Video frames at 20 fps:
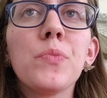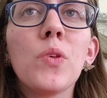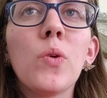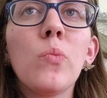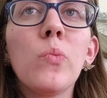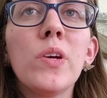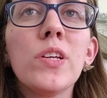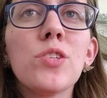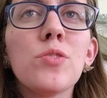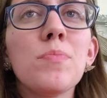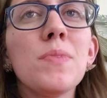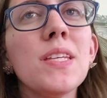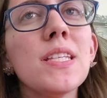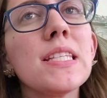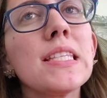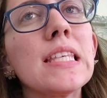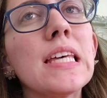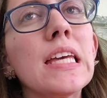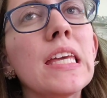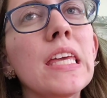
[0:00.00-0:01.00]
Which
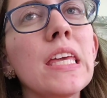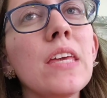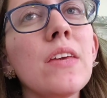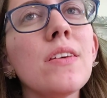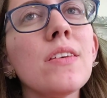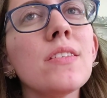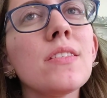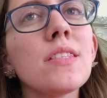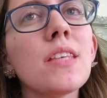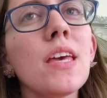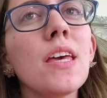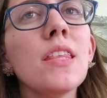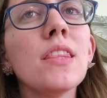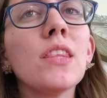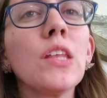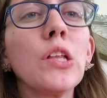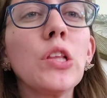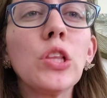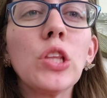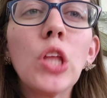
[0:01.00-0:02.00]
means that he is in
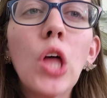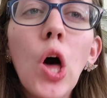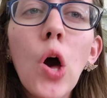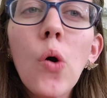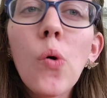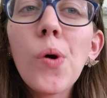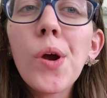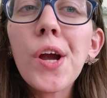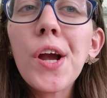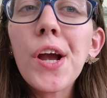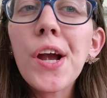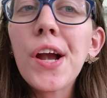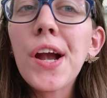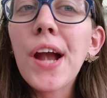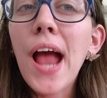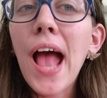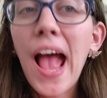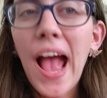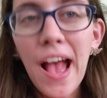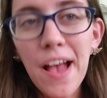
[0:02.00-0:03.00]
the lower
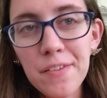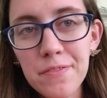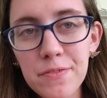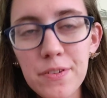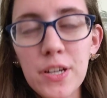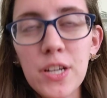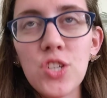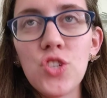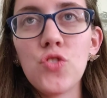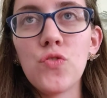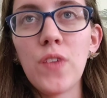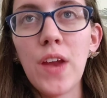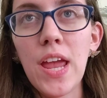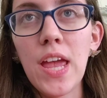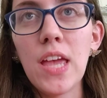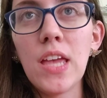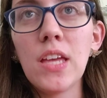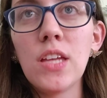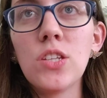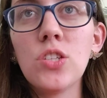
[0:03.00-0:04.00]
average
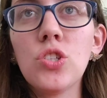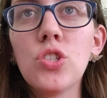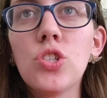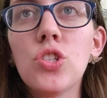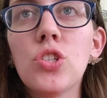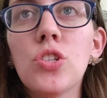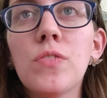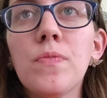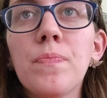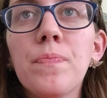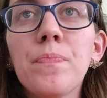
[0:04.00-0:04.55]
range.